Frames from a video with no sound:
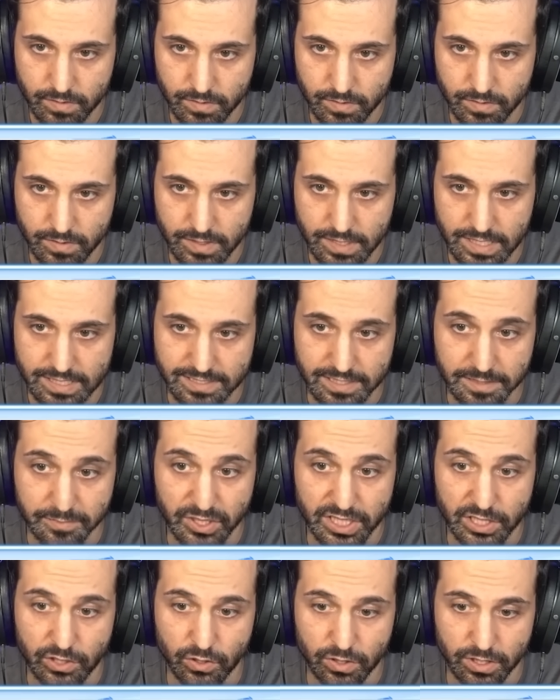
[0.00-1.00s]
As they
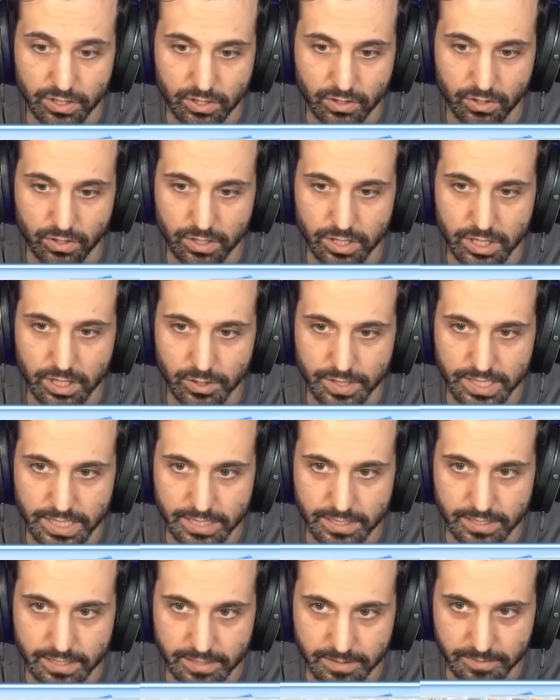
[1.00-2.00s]
bring Oricorio
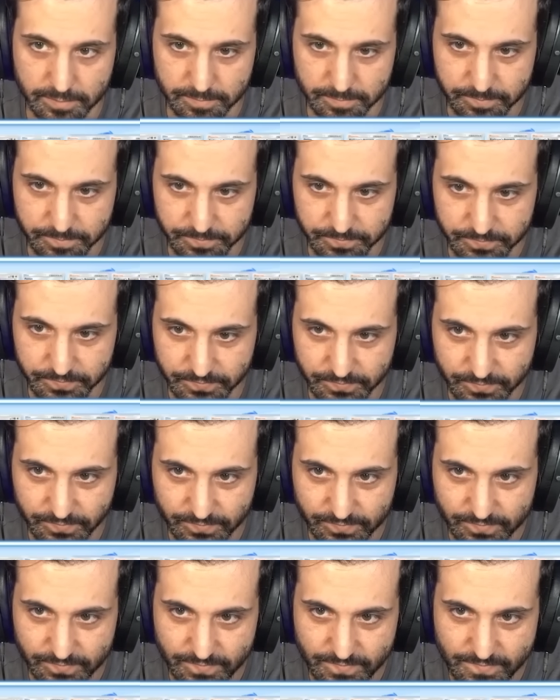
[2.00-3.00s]
in.
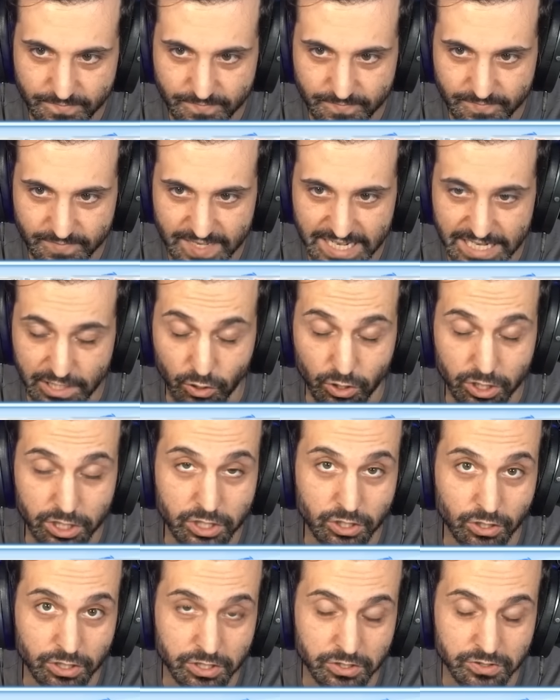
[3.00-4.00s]
And
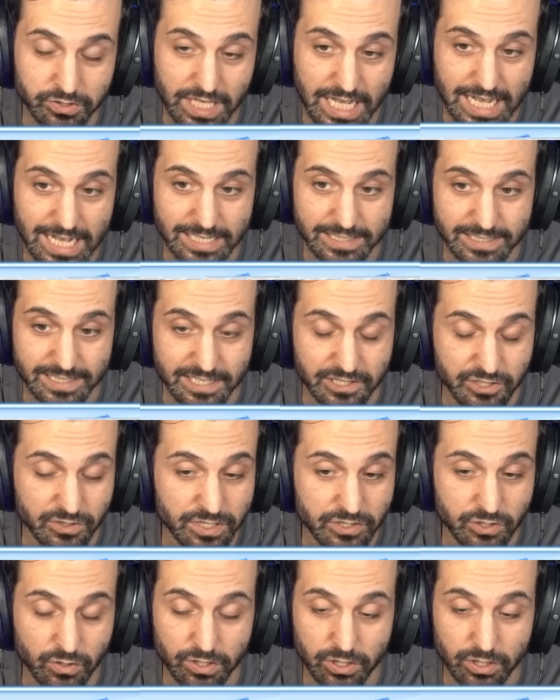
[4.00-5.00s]
Oricorio dies, and as soon
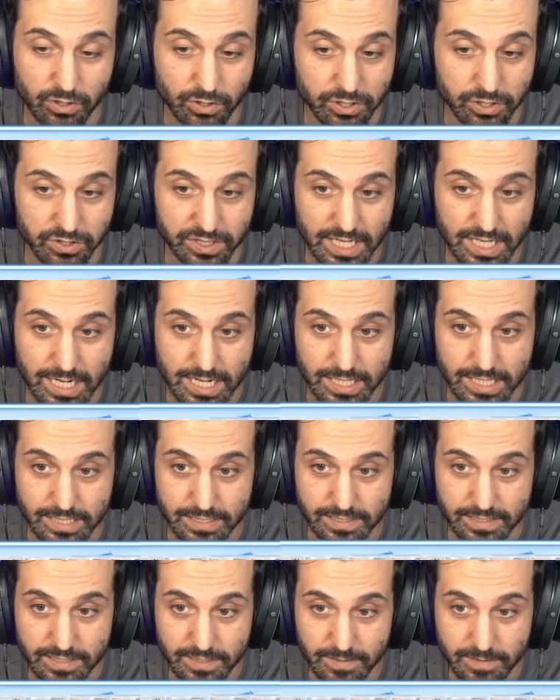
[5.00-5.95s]
as Oricorio dies,